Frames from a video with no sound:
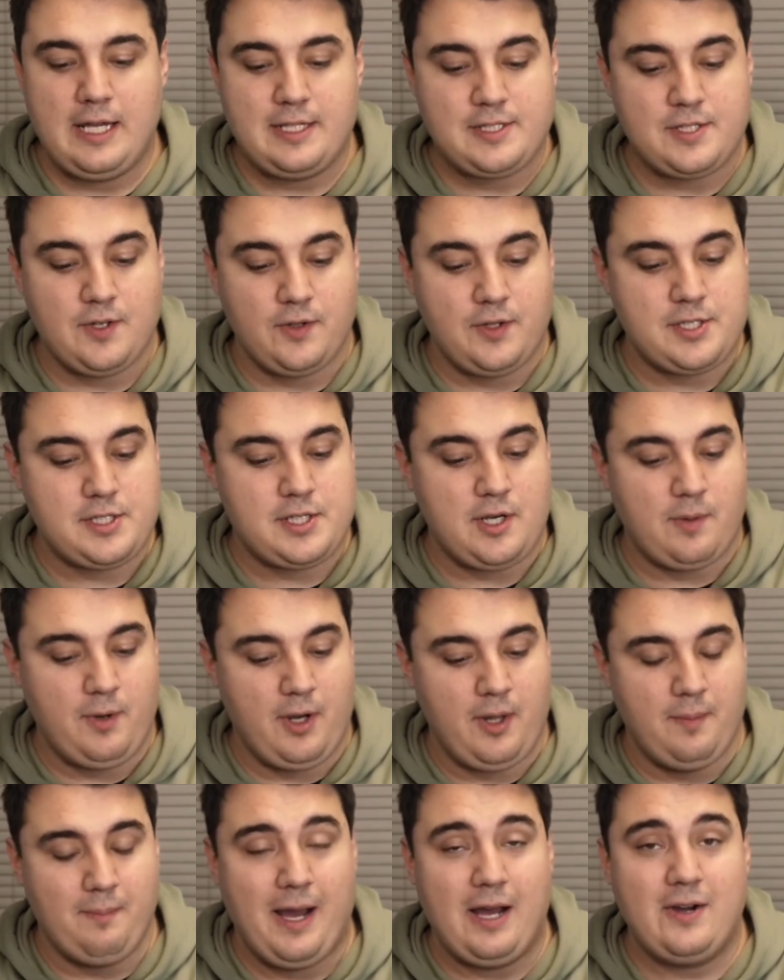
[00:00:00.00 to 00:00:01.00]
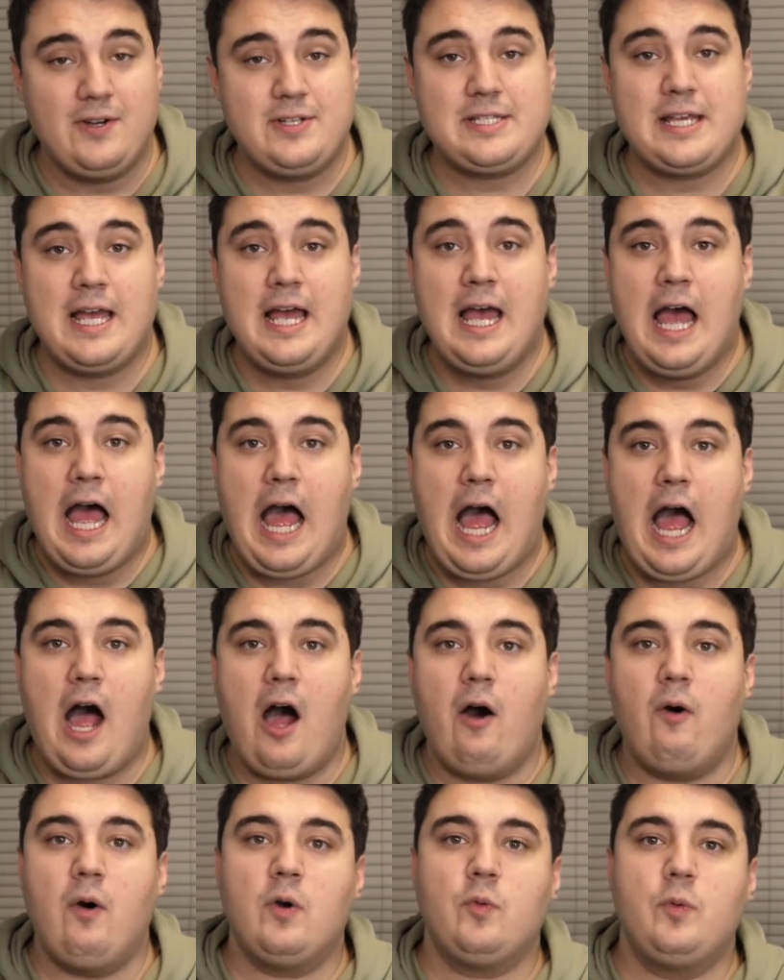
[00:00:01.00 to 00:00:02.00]
And so the Sermon on the Mount is,
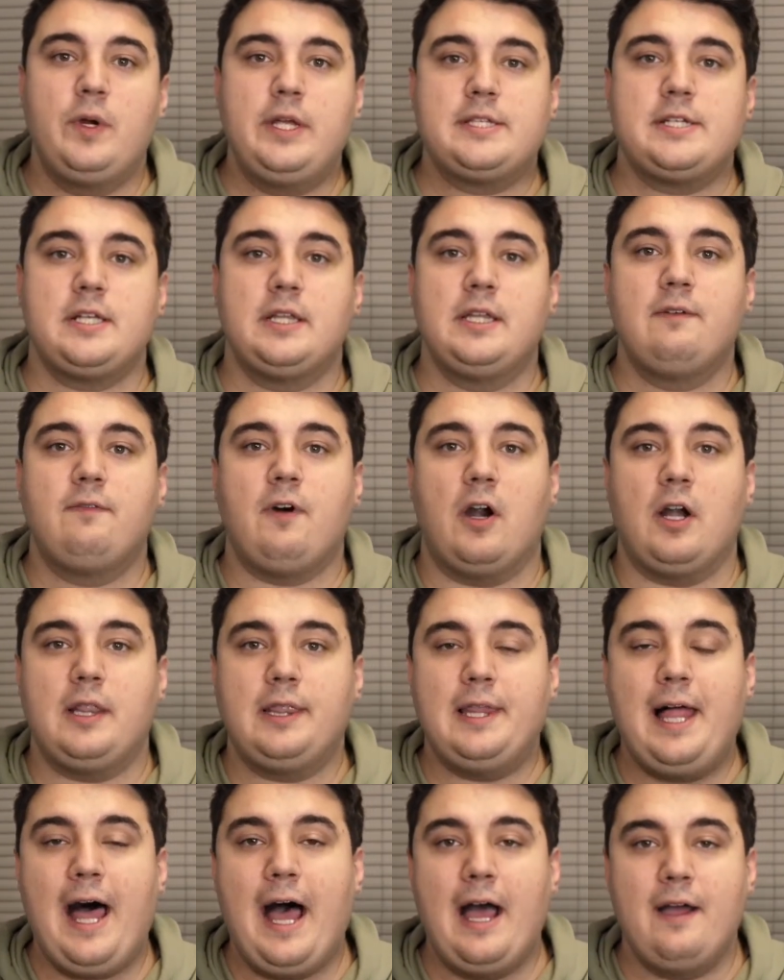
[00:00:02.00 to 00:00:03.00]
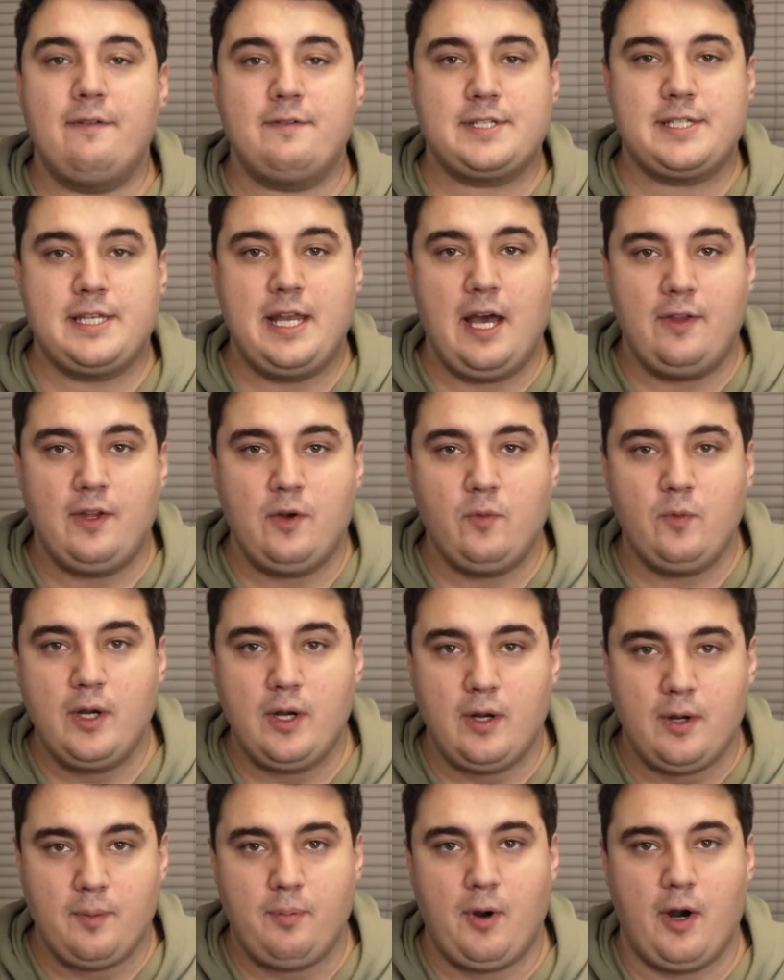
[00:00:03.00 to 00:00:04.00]
how are we to live our lives now that we
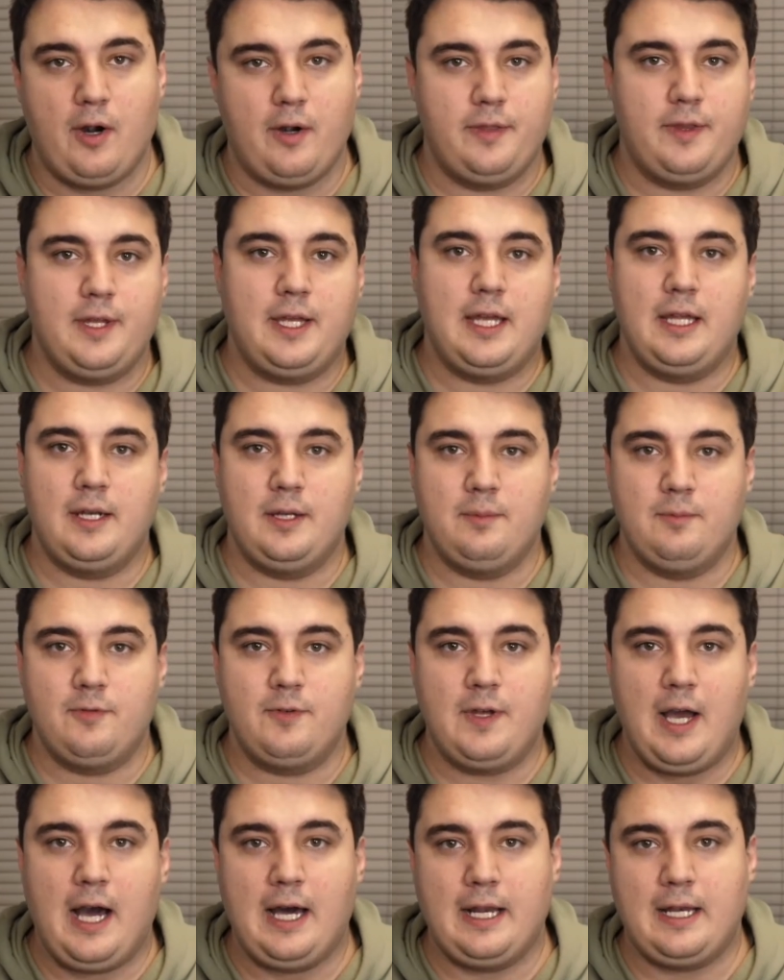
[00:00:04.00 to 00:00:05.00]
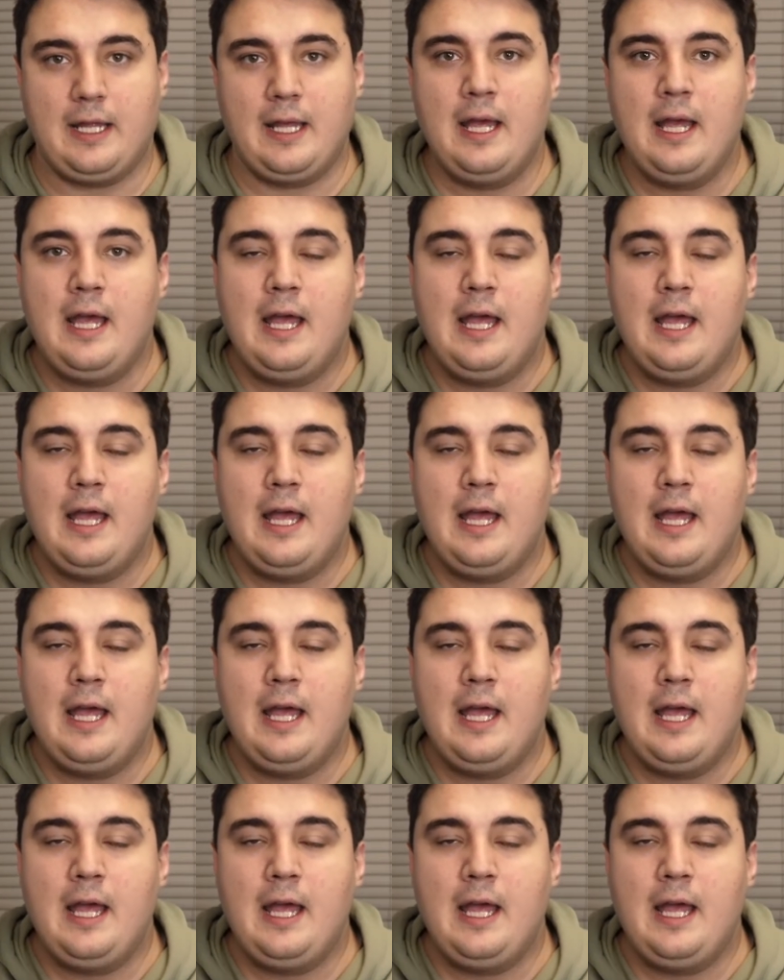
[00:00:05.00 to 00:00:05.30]
are a part of the kingdom of God?